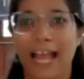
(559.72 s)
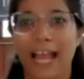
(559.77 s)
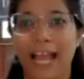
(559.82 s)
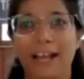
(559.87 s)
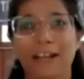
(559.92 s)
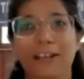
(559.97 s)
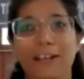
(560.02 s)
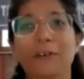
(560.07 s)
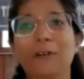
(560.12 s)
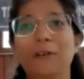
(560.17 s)

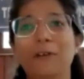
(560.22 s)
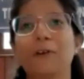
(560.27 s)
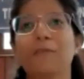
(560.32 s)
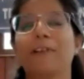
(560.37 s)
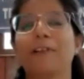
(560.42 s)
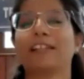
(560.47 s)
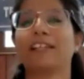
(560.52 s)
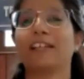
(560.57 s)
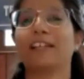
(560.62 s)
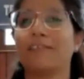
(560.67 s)
I don't know
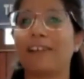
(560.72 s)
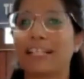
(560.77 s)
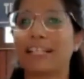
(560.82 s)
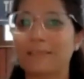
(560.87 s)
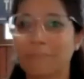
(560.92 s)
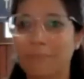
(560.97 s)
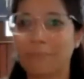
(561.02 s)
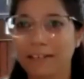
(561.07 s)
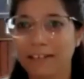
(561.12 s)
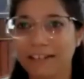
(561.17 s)
whether you've
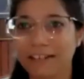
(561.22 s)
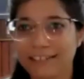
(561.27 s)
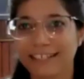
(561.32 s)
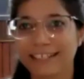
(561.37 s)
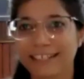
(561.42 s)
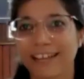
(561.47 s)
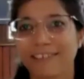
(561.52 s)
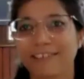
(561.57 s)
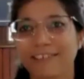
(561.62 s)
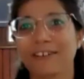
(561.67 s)
experienced
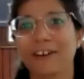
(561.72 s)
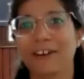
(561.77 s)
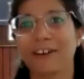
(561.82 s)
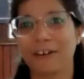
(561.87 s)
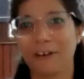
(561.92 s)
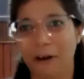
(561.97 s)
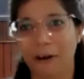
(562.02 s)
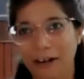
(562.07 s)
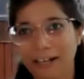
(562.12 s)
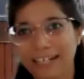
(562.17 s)
it ever or
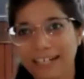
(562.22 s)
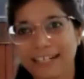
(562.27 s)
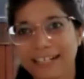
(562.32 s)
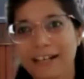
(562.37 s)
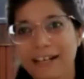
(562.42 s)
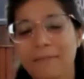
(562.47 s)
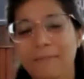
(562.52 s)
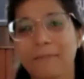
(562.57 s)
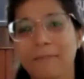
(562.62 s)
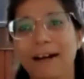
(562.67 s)
not,
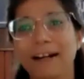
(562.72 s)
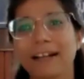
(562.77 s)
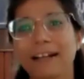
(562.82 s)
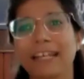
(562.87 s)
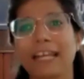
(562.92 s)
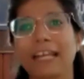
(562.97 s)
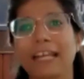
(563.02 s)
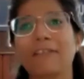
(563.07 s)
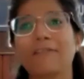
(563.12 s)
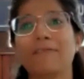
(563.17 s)

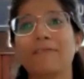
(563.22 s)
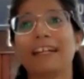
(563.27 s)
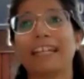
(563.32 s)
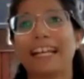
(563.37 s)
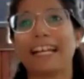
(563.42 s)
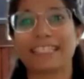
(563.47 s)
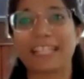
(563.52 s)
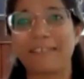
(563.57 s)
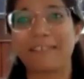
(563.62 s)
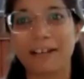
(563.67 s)
but if it
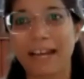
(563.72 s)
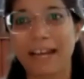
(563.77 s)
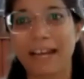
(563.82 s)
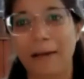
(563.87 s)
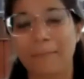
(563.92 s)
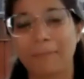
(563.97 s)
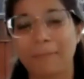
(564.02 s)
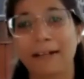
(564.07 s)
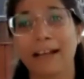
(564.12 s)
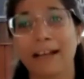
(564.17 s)
has ever
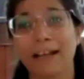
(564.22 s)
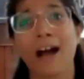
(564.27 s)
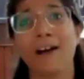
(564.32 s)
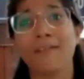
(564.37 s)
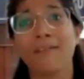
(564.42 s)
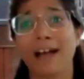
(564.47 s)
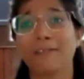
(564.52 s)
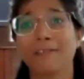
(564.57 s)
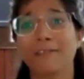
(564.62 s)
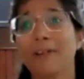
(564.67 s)
happened, how
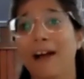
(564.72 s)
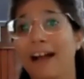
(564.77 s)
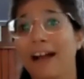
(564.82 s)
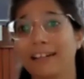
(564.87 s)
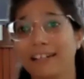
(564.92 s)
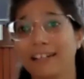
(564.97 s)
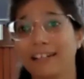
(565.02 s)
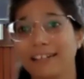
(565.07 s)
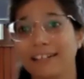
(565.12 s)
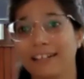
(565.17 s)
have you
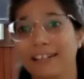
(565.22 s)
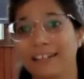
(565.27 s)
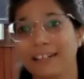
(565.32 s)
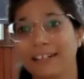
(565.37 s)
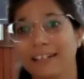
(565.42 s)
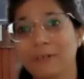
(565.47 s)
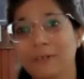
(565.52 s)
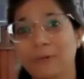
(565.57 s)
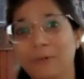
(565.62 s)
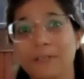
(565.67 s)
handled
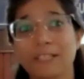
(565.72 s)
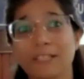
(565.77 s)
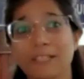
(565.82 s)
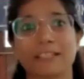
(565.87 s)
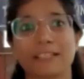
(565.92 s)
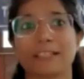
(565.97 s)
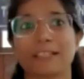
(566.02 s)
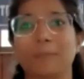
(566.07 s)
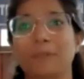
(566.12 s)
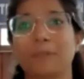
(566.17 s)
it? Who is
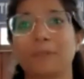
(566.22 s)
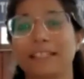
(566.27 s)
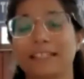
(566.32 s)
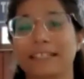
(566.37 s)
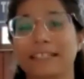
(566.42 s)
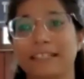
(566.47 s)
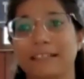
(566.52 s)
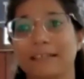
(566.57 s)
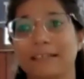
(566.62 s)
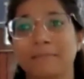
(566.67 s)
your support
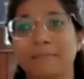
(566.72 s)
system?